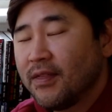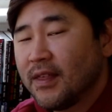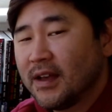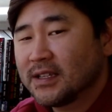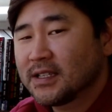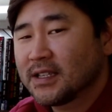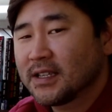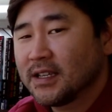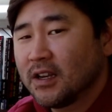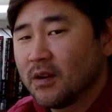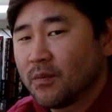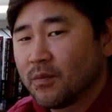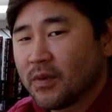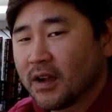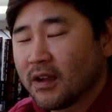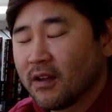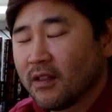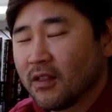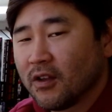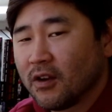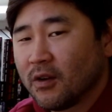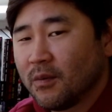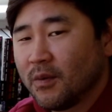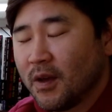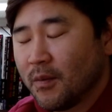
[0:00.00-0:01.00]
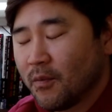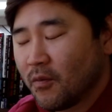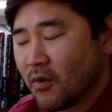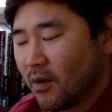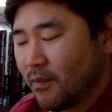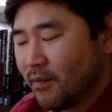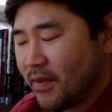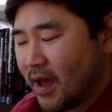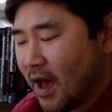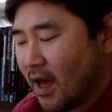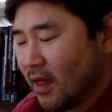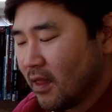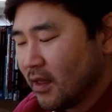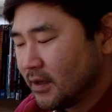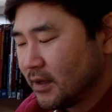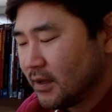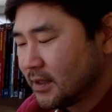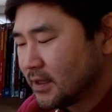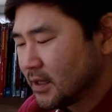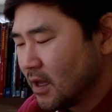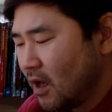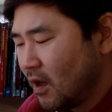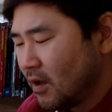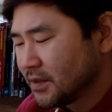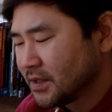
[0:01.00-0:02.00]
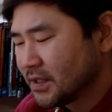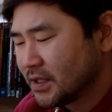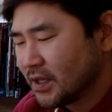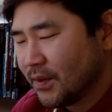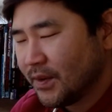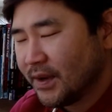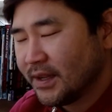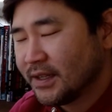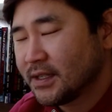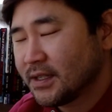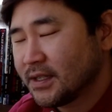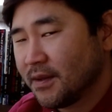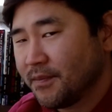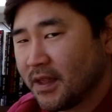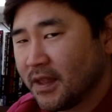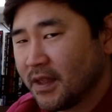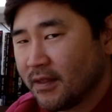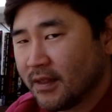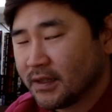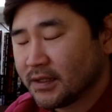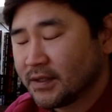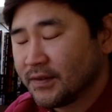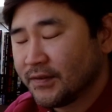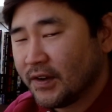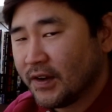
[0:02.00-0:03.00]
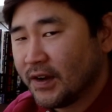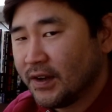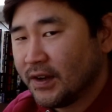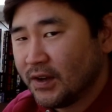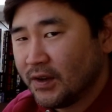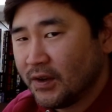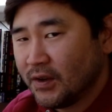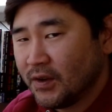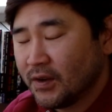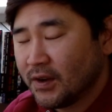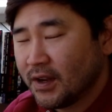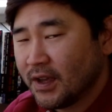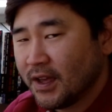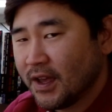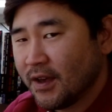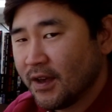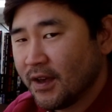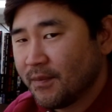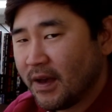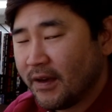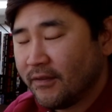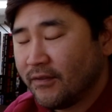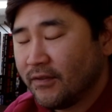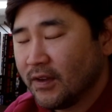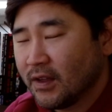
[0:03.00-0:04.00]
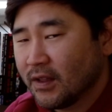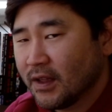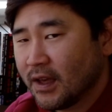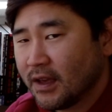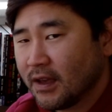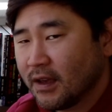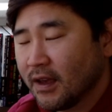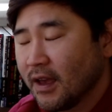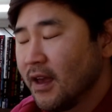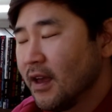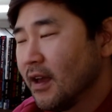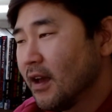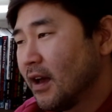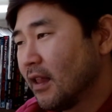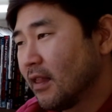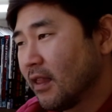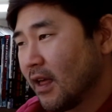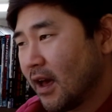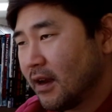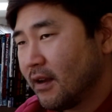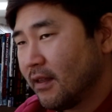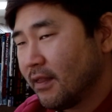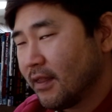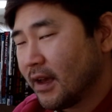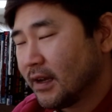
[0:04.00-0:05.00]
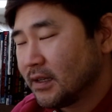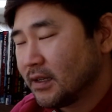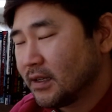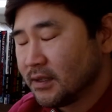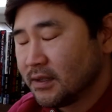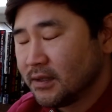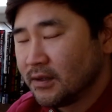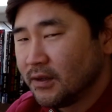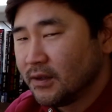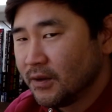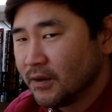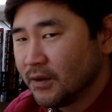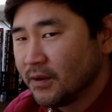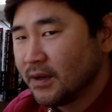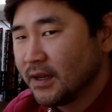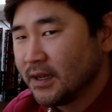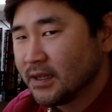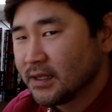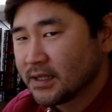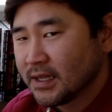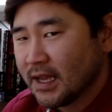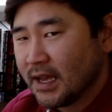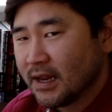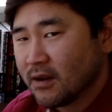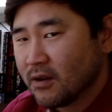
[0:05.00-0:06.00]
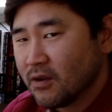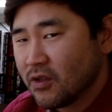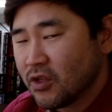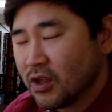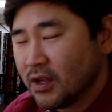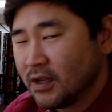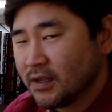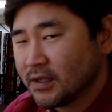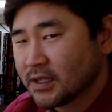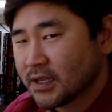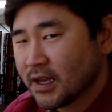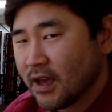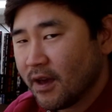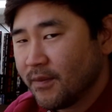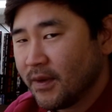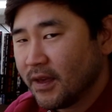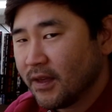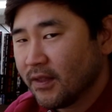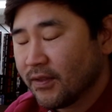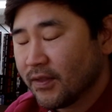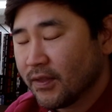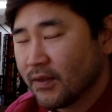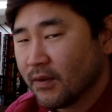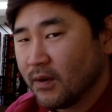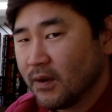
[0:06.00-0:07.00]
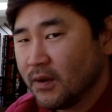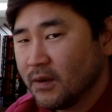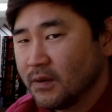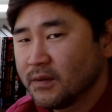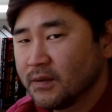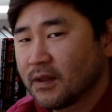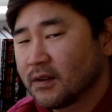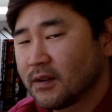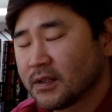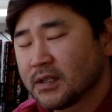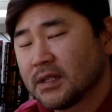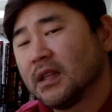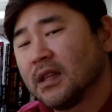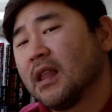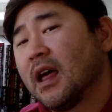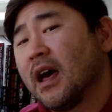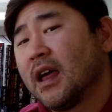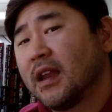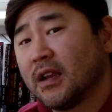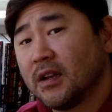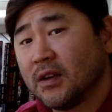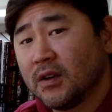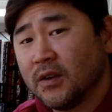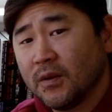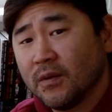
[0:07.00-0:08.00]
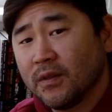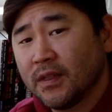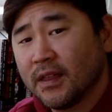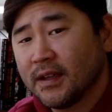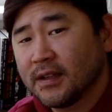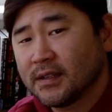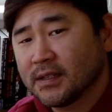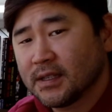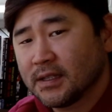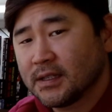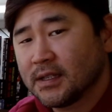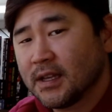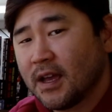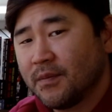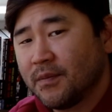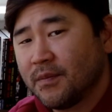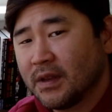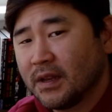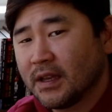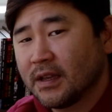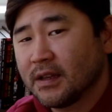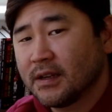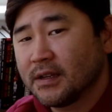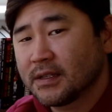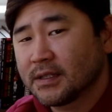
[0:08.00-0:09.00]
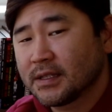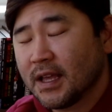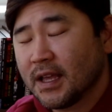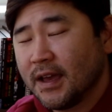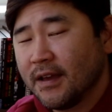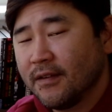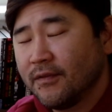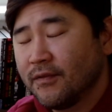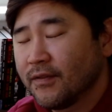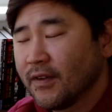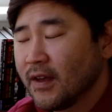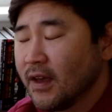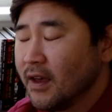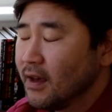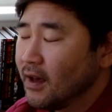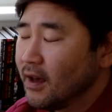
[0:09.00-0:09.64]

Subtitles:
That's going to bring a little bit more balance. Also, it's something that's very new to him. I feel like a lot of that newness energy is coming through. There's a lot of new things that's happening in his life,